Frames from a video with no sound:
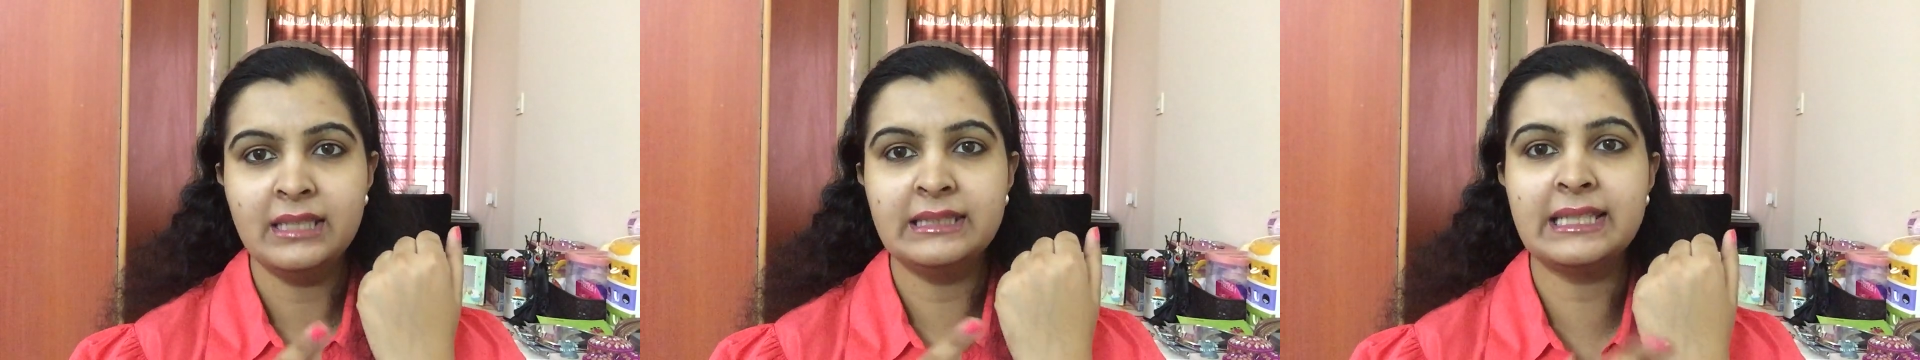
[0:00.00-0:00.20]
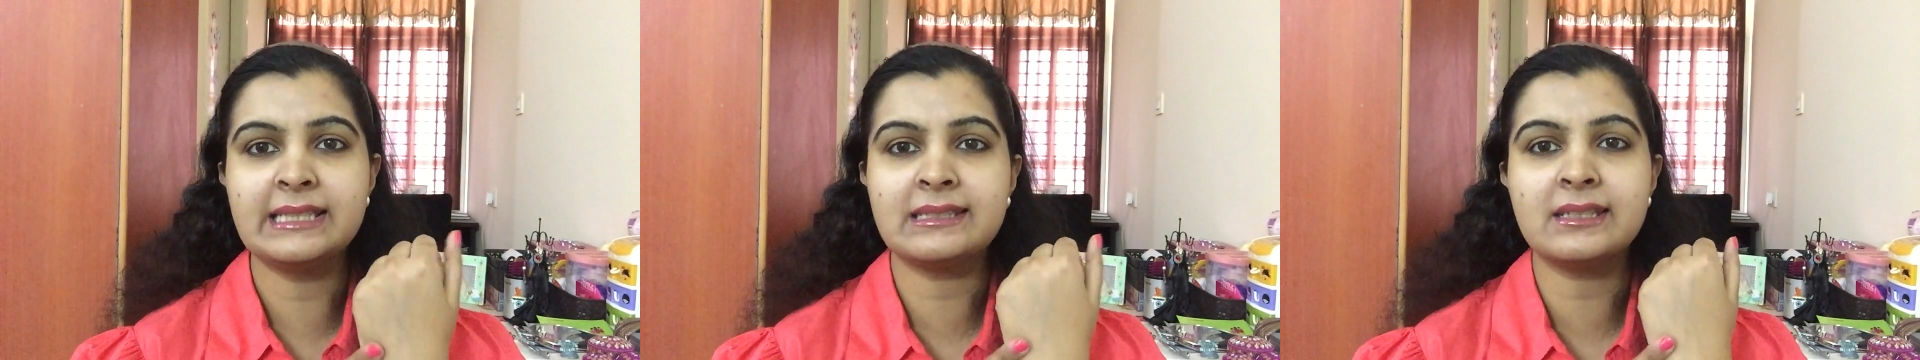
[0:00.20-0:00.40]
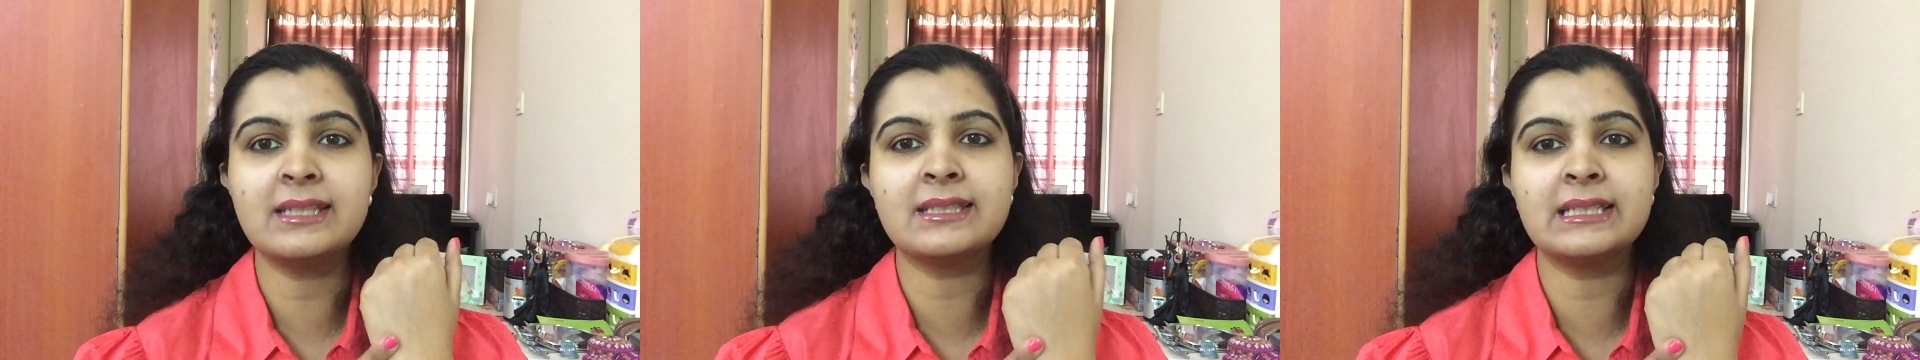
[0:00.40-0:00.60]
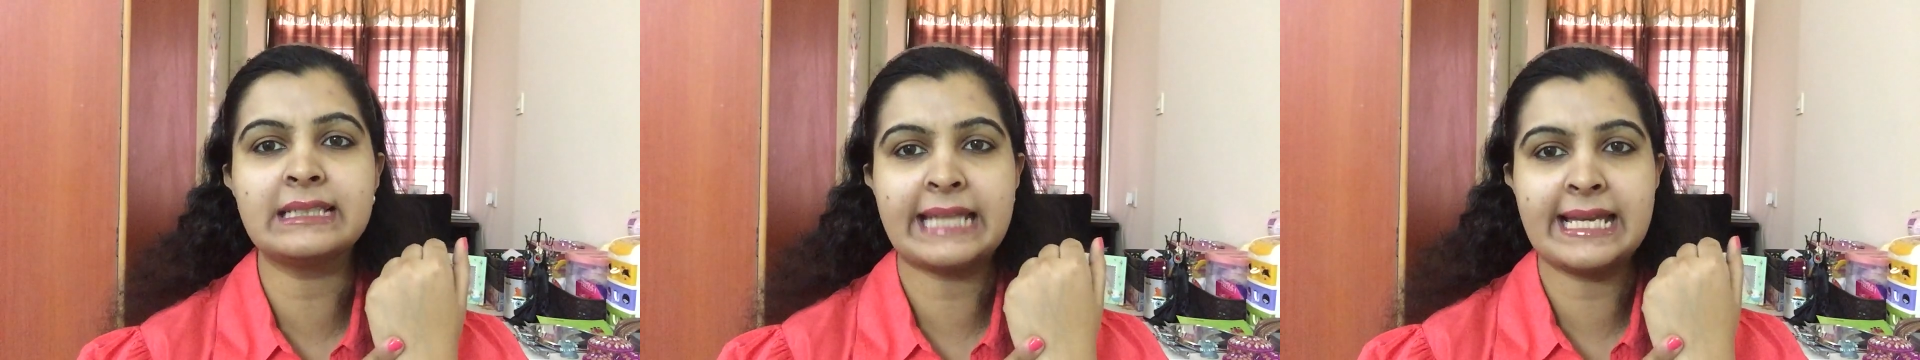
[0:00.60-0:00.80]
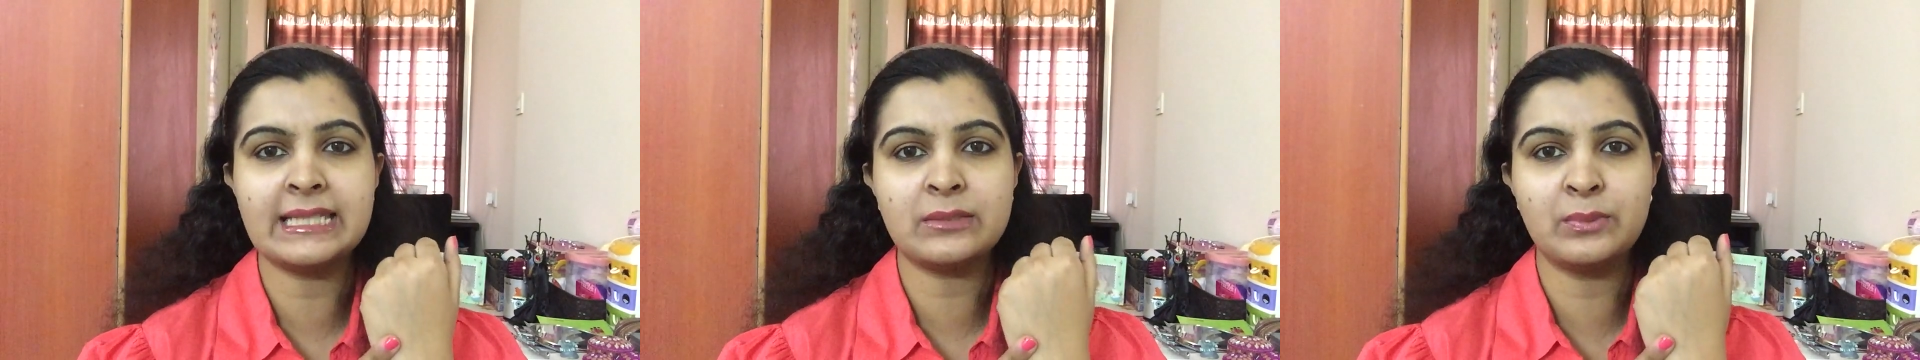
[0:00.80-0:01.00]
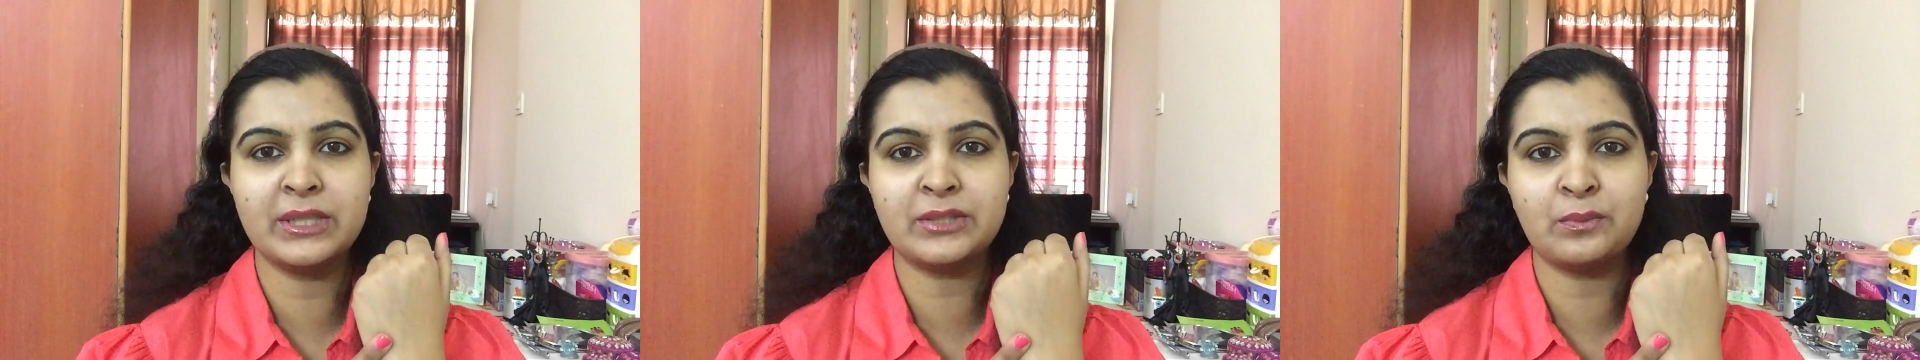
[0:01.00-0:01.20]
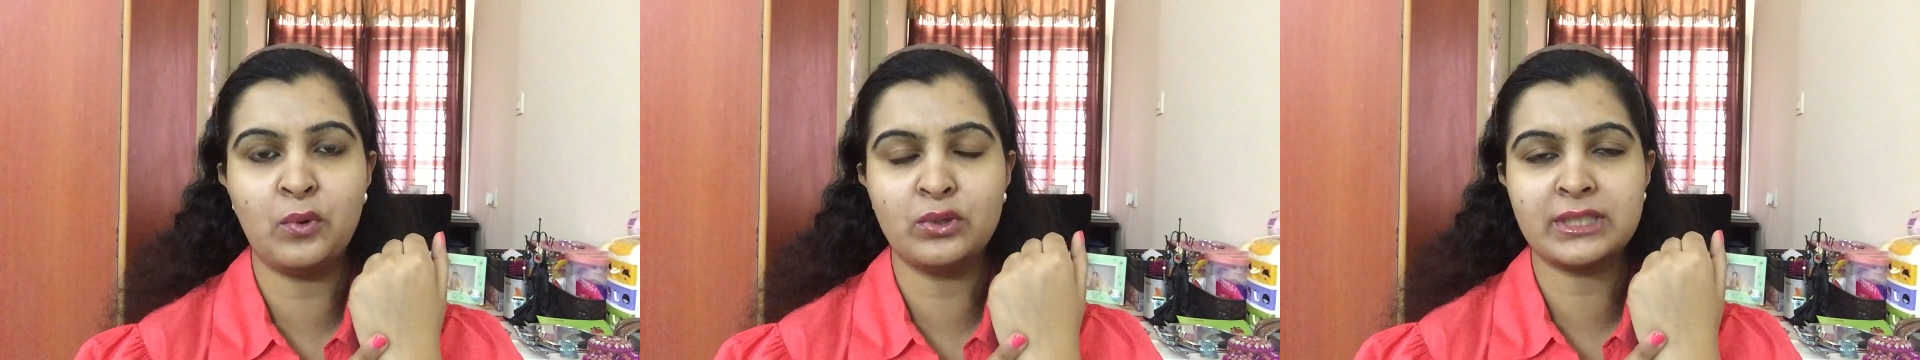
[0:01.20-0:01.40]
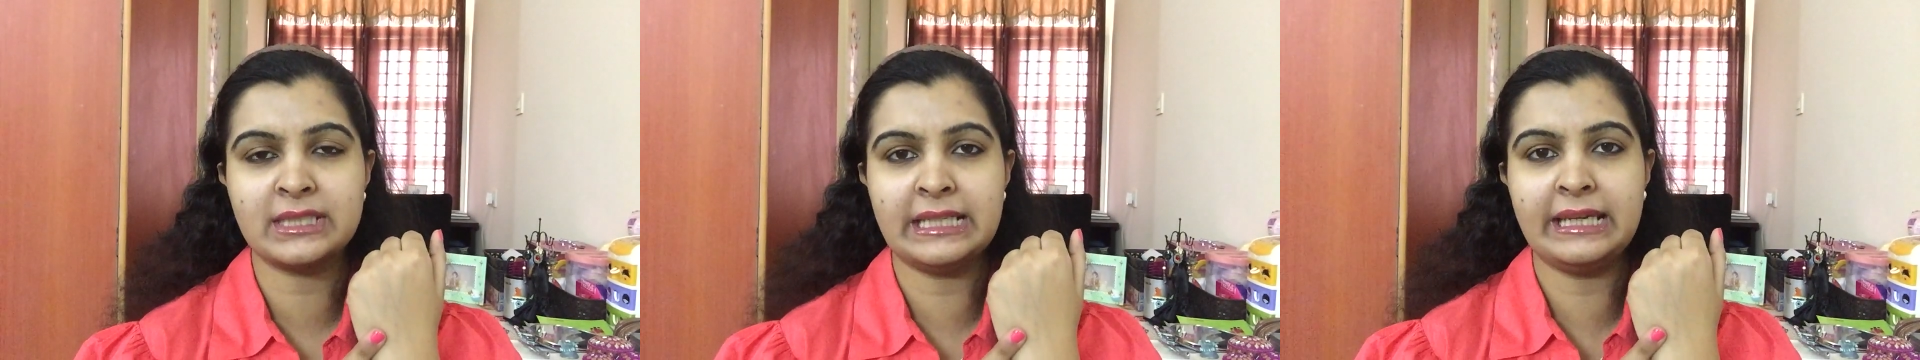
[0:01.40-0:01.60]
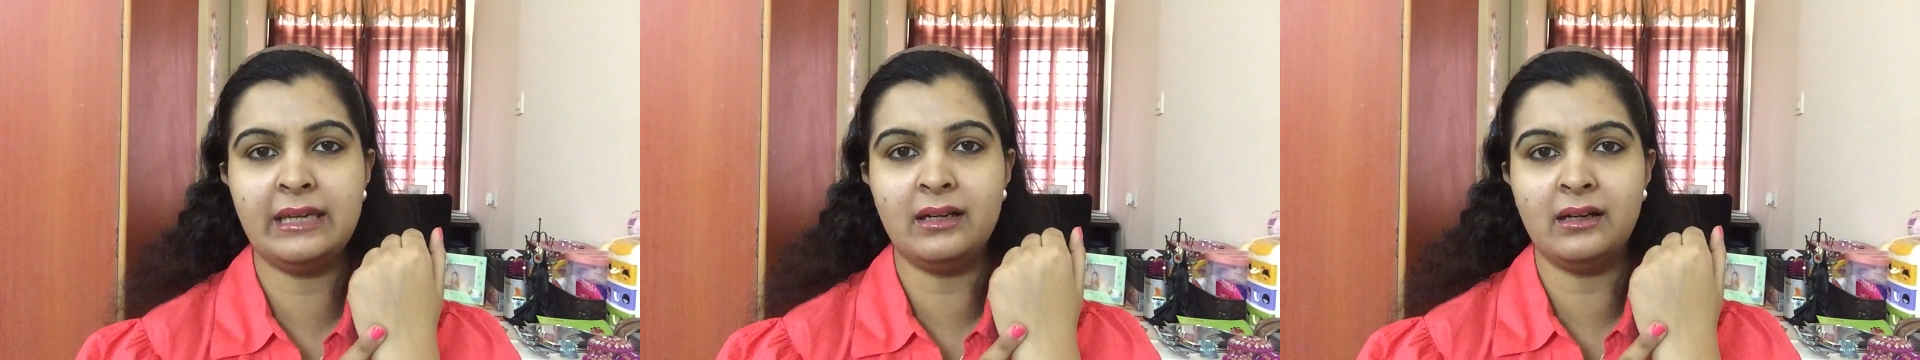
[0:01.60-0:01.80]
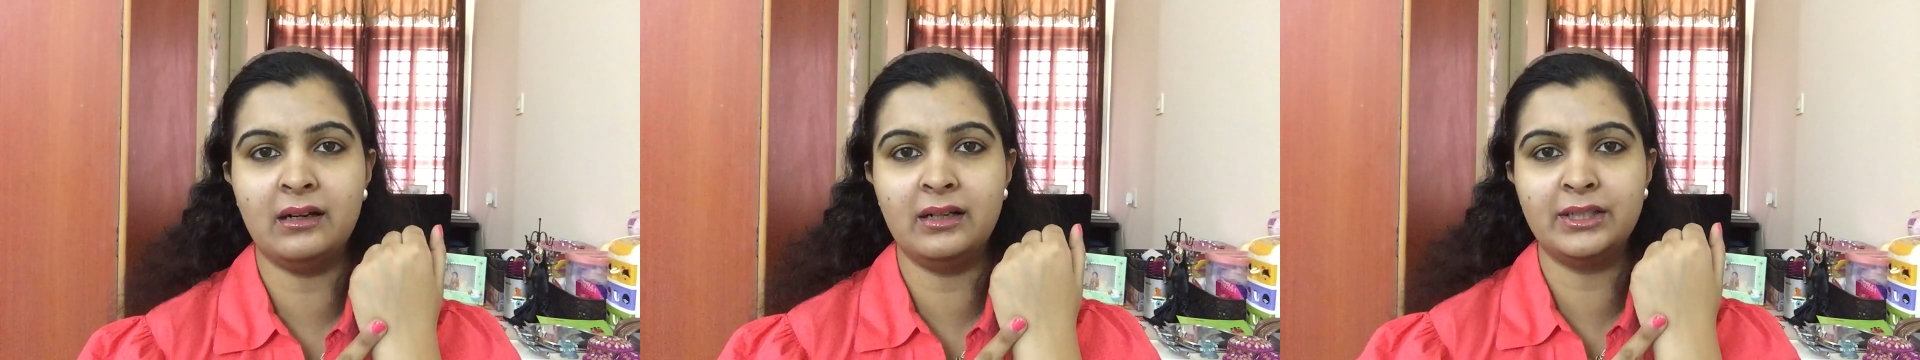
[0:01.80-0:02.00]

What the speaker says: This is a test which mostly